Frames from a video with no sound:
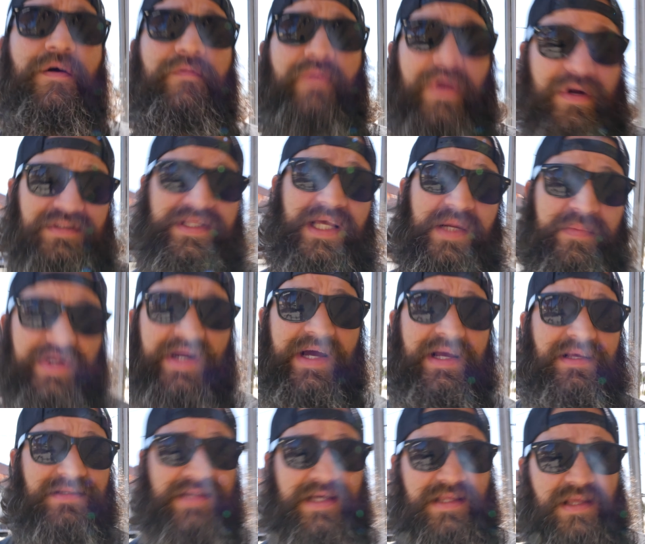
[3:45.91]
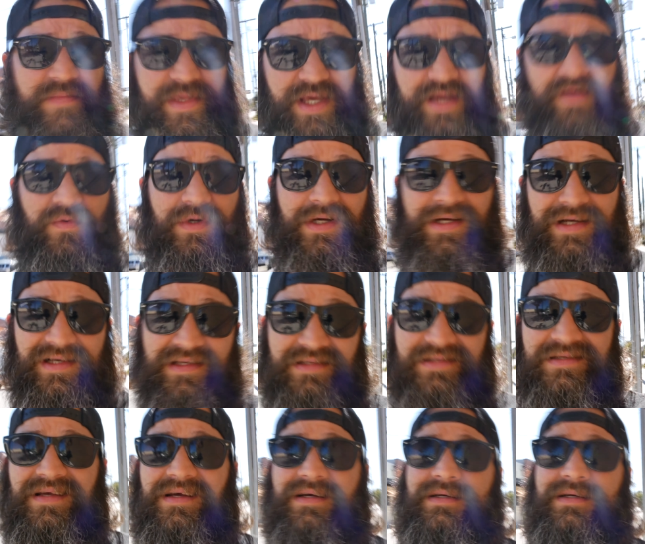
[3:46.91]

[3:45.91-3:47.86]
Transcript: First thing Brian said to me was,